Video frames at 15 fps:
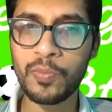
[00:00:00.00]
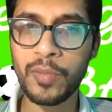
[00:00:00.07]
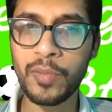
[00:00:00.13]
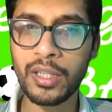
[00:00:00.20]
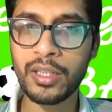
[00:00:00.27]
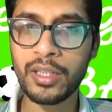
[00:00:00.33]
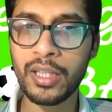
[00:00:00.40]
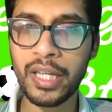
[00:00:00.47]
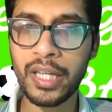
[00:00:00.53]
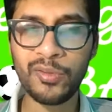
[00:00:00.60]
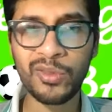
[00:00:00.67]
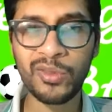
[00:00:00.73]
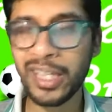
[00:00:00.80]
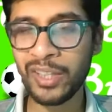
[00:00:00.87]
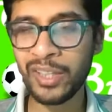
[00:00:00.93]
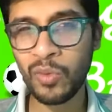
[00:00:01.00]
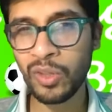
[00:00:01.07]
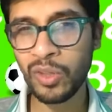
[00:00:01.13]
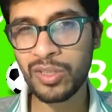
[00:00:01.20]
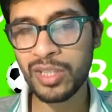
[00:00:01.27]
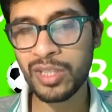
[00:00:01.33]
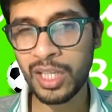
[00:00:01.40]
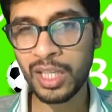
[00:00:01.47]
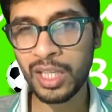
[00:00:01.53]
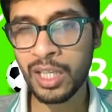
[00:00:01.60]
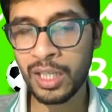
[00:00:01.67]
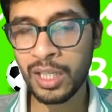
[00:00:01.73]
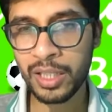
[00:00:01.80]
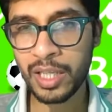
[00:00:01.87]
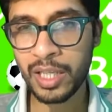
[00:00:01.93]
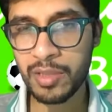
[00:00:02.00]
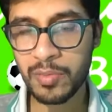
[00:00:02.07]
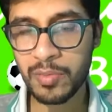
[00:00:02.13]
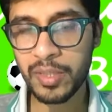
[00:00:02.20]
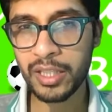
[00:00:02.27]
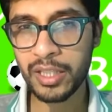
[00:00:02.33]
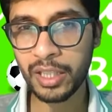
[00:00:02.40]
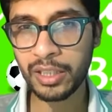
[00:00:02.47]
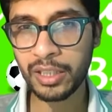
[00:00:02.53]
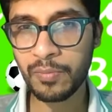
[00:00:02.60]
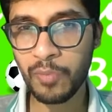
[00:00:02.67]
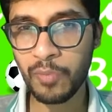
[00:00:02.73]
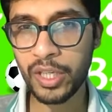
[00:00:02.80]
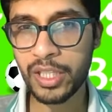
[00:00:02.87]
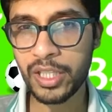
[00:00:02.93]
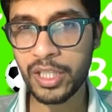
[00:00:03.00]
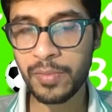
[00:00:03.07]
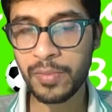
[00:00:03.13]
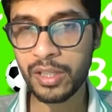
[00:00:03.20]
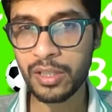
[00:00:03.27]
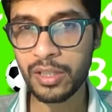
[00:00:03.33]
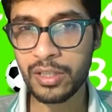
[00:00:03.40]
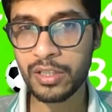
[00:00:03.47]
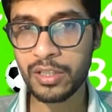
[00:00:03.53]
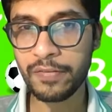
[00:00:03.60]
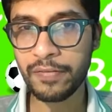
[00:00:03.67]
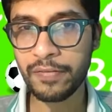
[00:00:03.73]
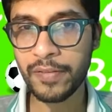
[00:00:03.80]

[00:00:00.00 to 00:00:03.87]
But I don't want to see teams being deducted points because of